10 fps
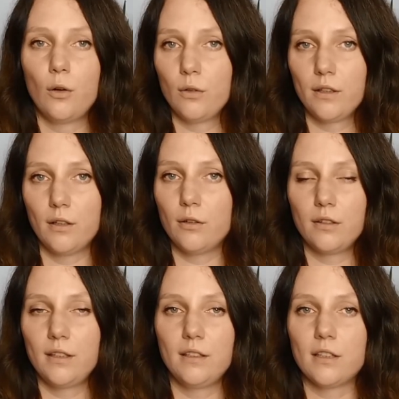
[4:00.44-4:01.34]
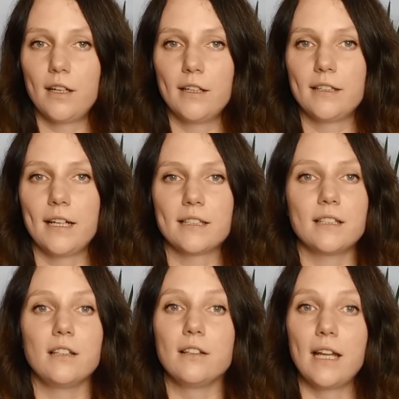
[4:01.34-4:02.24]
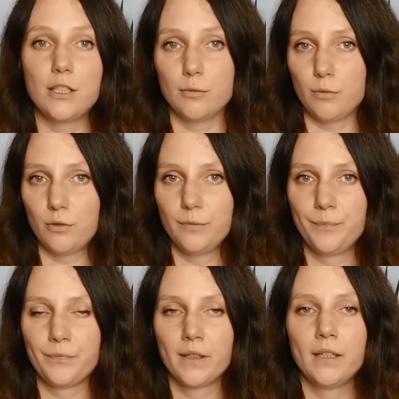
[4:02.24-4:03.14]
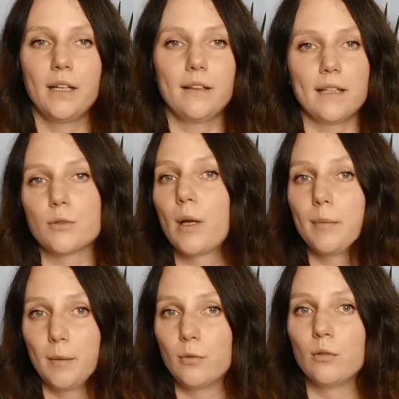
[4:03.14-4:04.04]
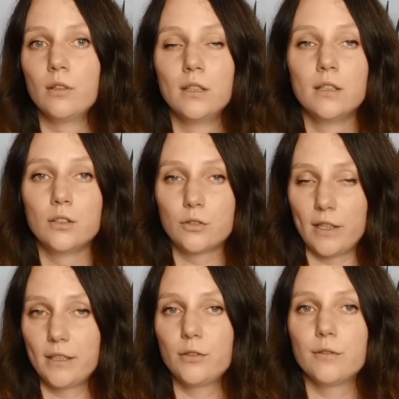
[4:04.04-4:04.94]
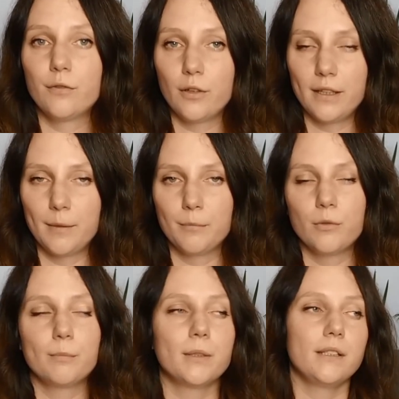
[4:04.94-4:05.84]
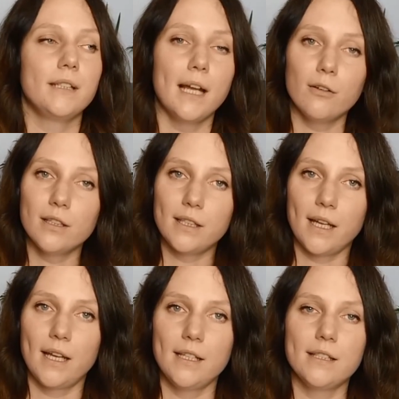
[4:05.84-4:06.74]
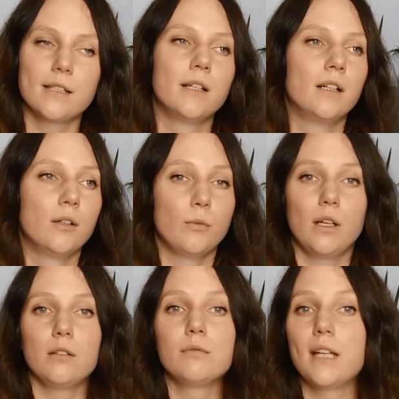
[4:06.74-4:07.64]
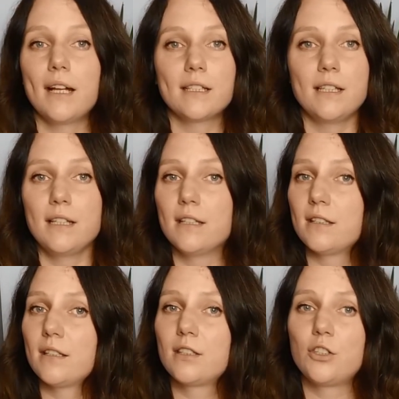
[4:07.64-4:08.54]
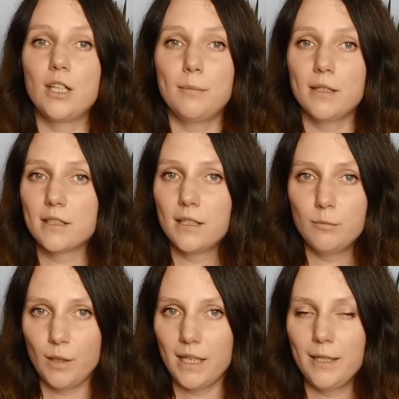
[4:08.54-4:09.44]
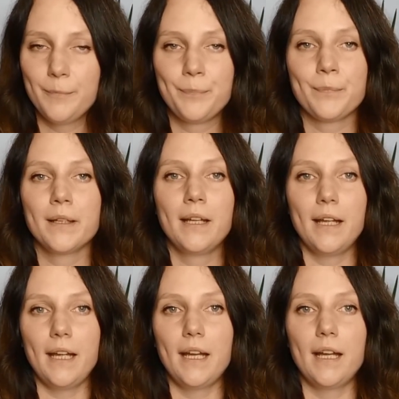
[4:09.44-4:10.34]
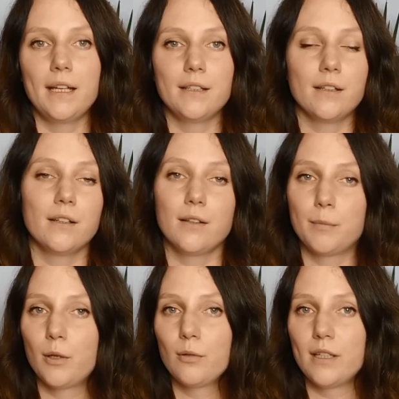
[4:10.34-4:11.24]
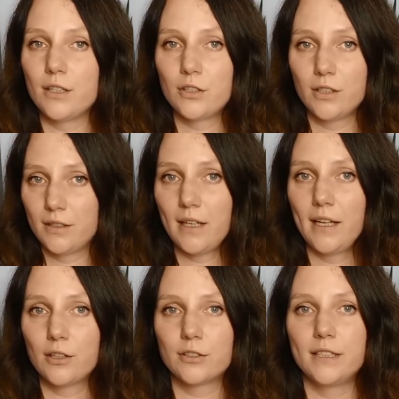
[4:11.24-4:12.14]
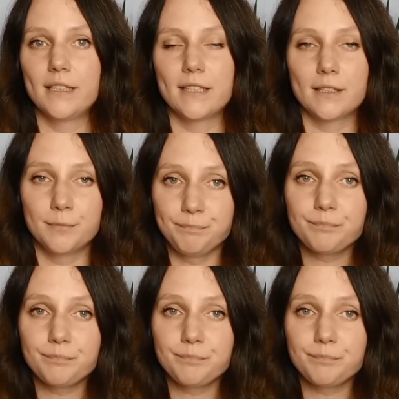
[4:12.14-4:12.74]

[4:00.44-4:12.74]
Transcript: the entire text illegible, and that's why people tried to avoid them. But nowadays, well, texting is as cheap as can be, and the Polish diacritics